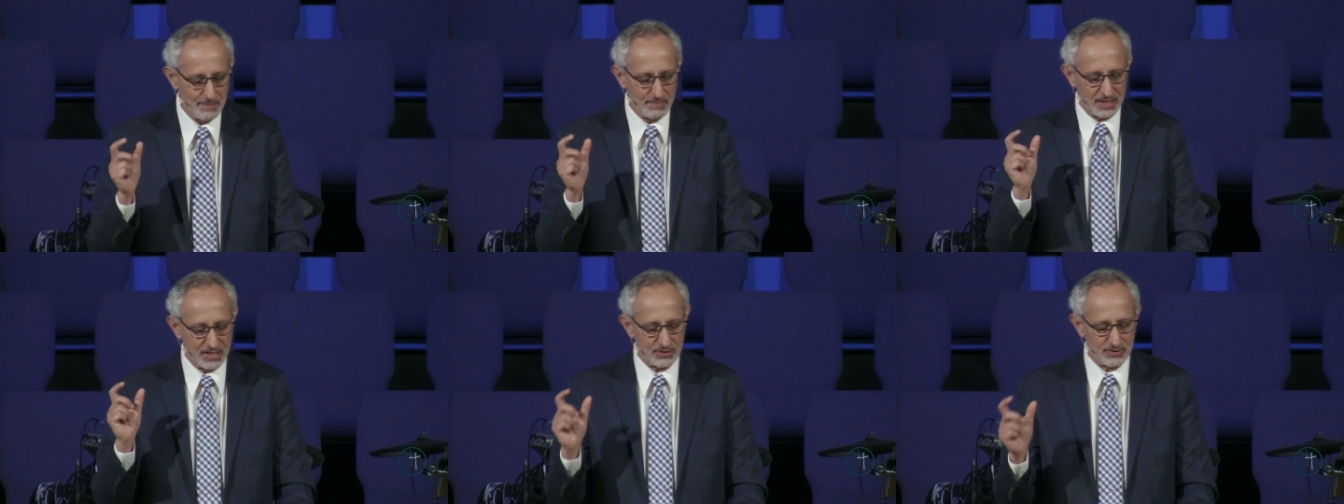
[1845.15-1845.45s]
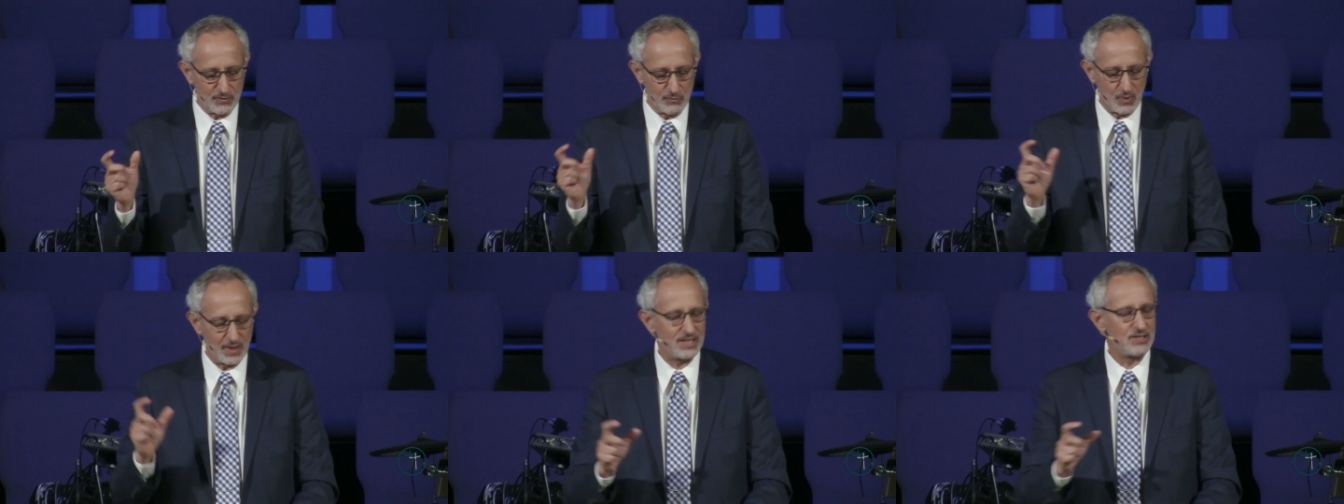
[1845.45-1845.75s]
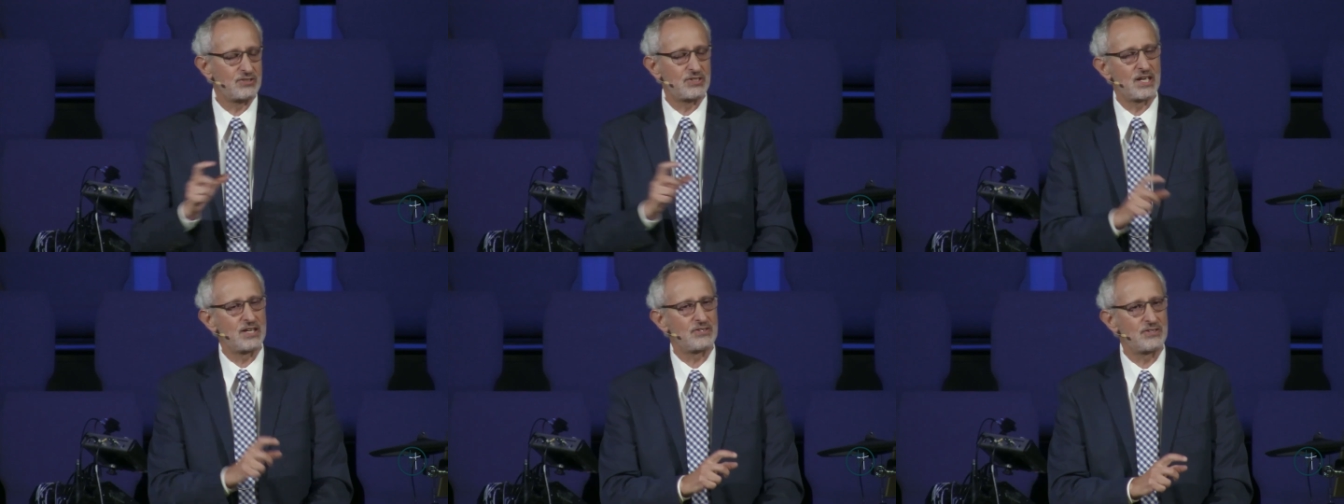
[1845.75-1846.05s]
because of what
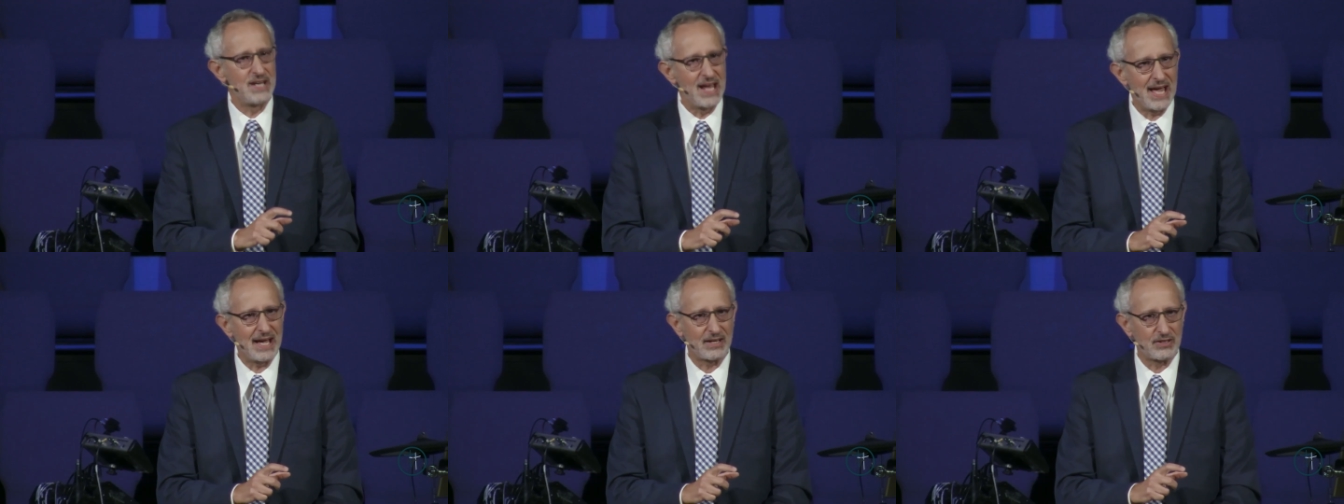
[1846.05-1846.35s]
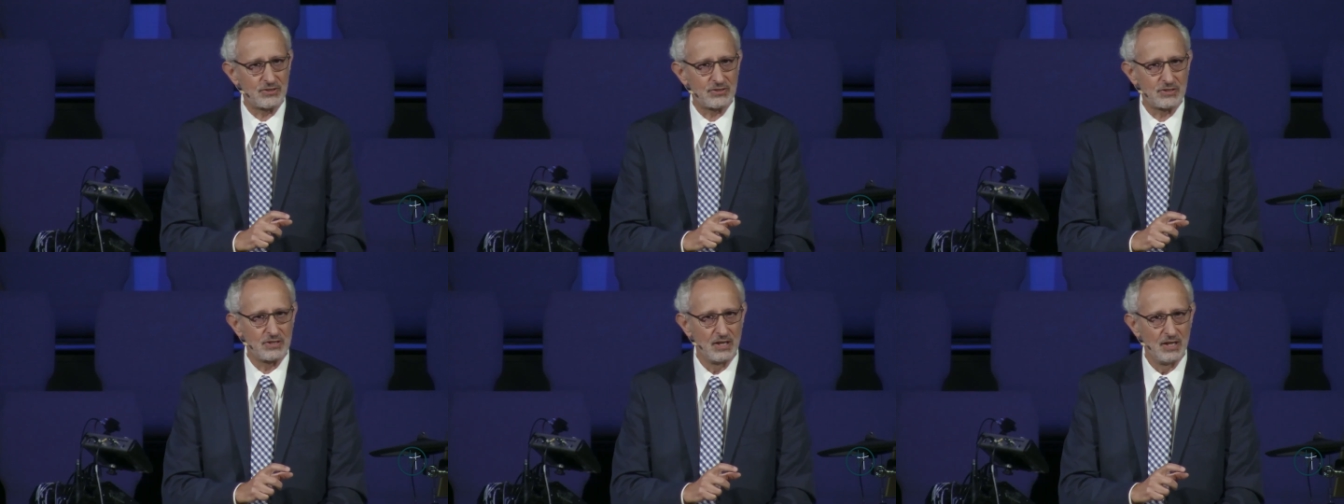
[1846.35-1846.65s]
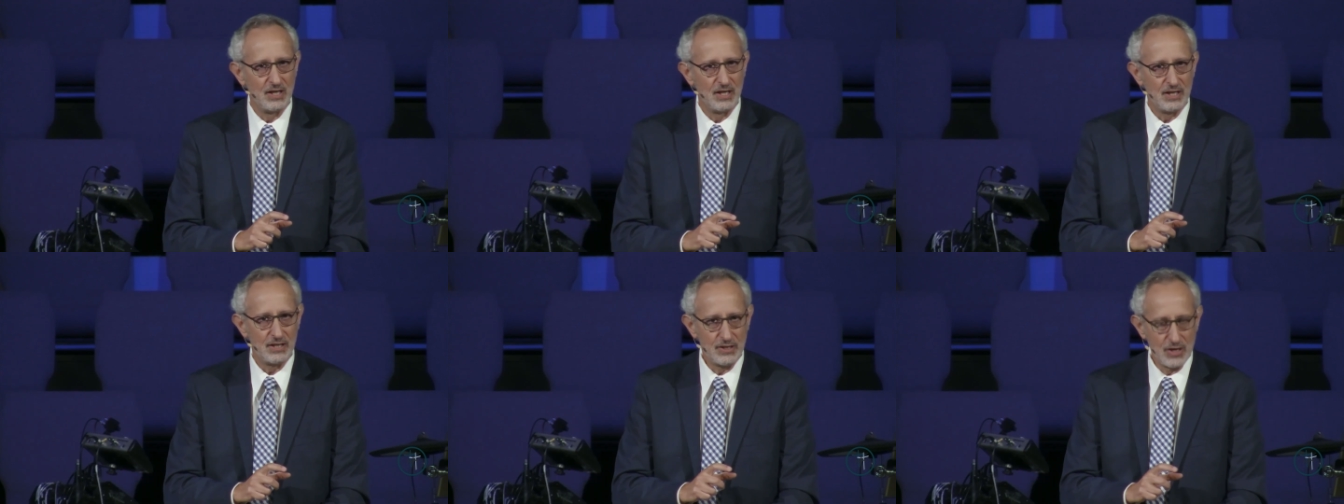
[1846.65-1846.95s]
he says next.
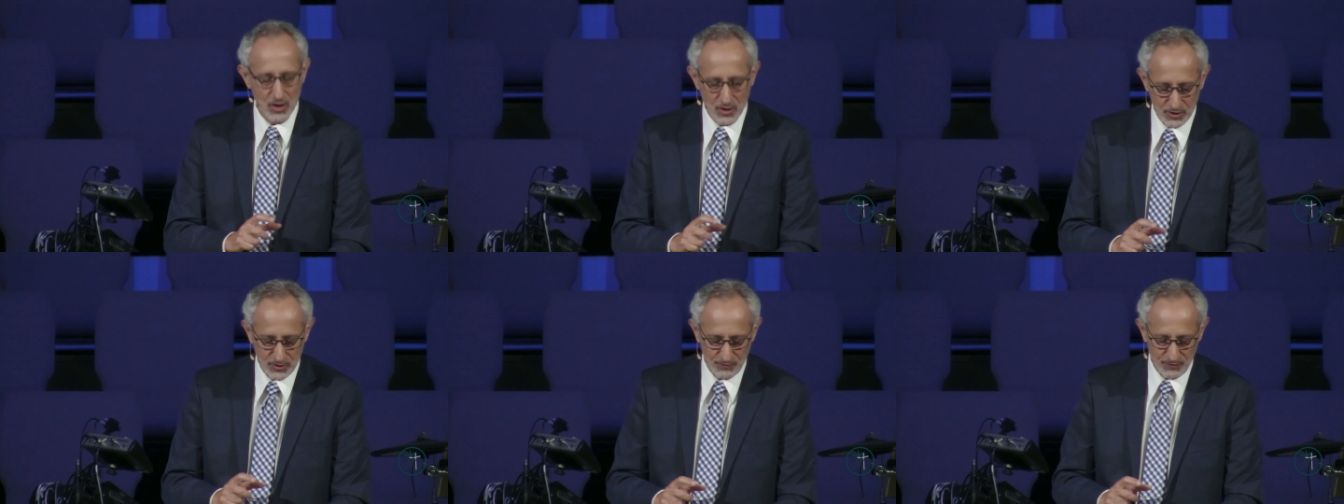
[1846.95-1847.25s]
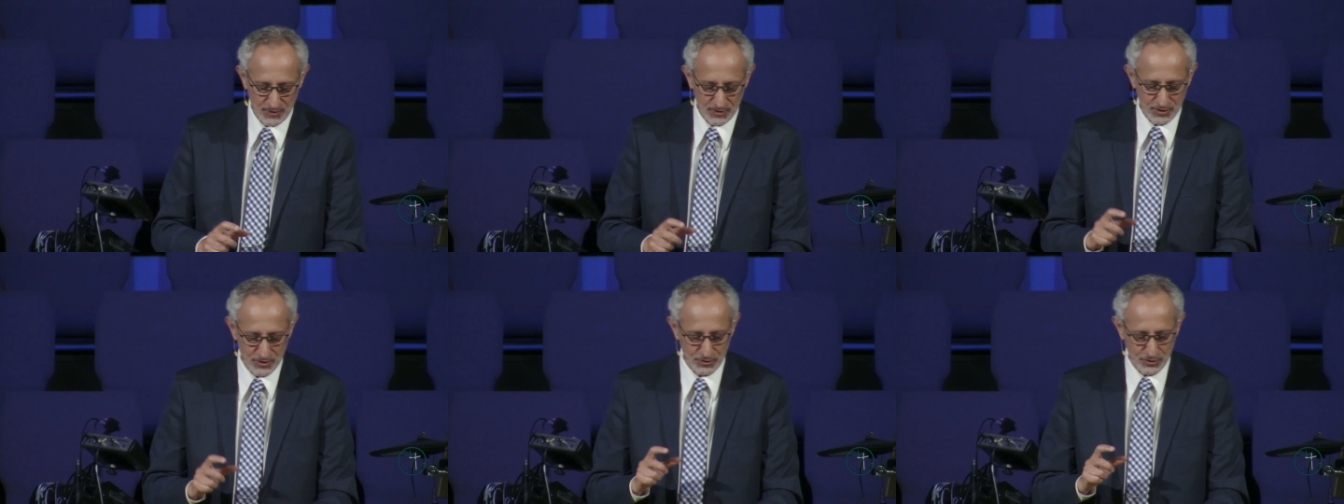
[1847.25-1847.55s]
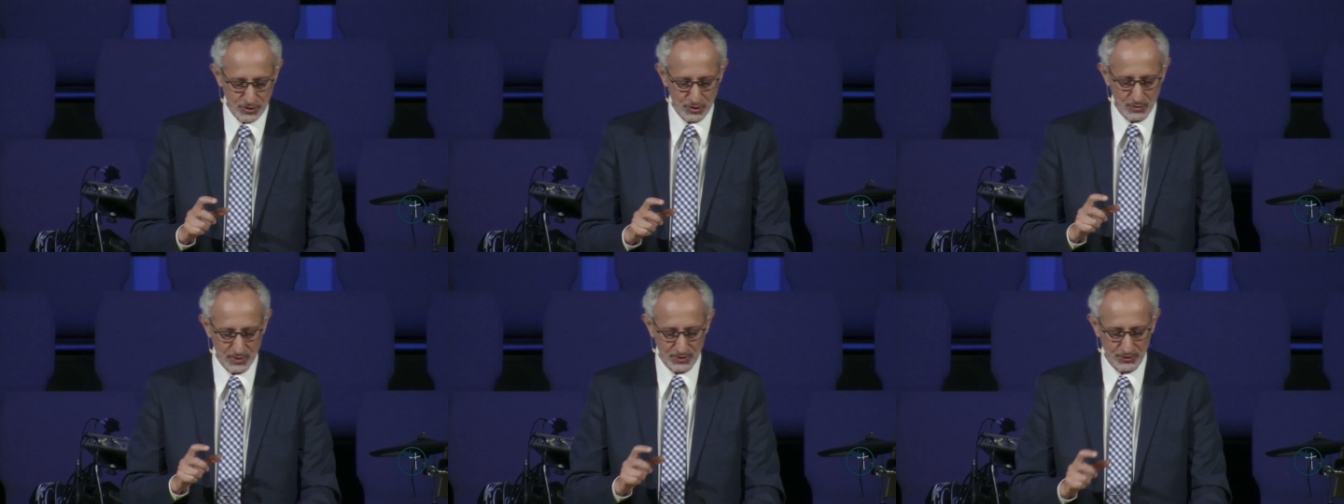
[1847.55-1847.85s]
Notice
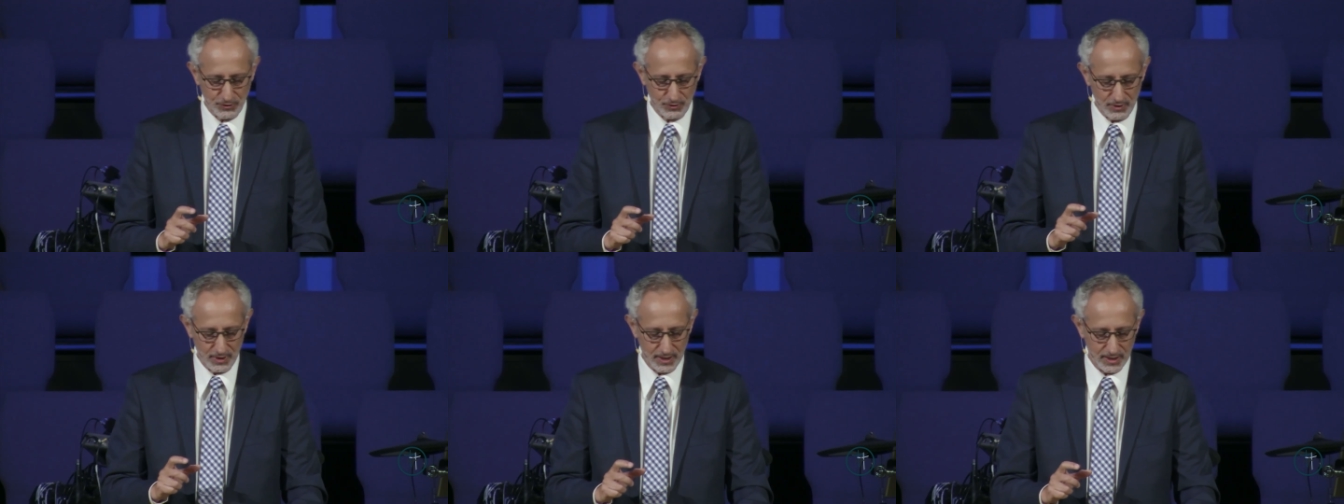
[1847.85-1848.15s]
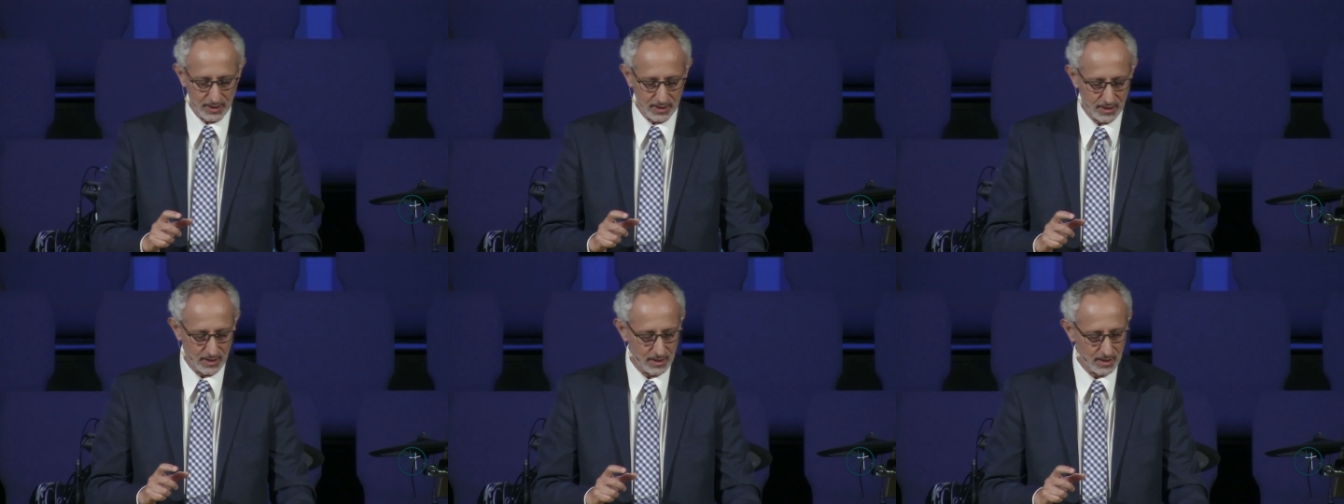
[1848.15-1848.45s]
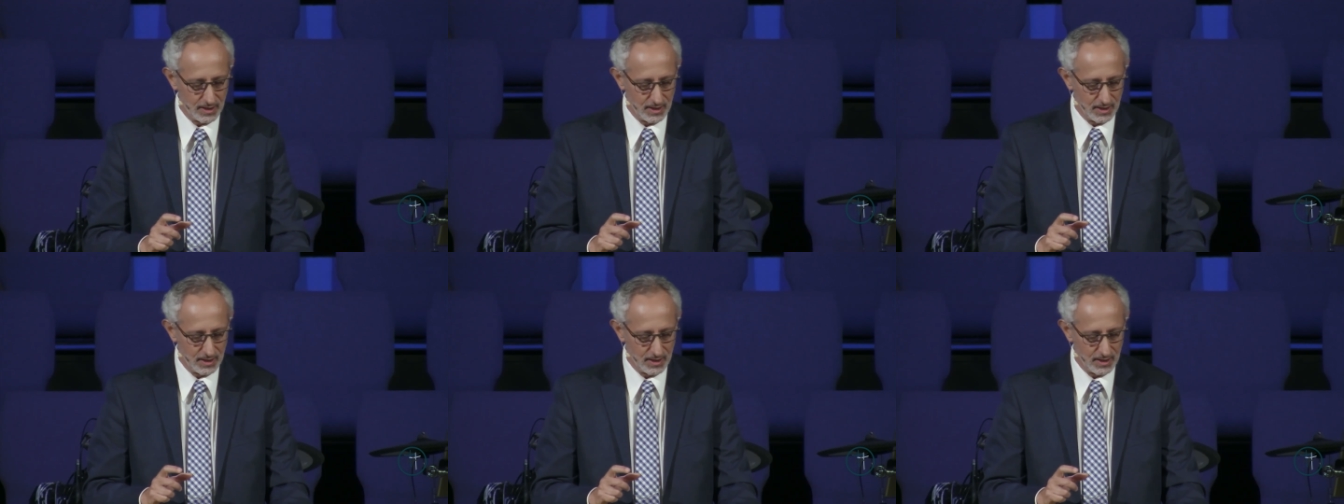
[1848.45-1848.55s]
verses 2 and 3.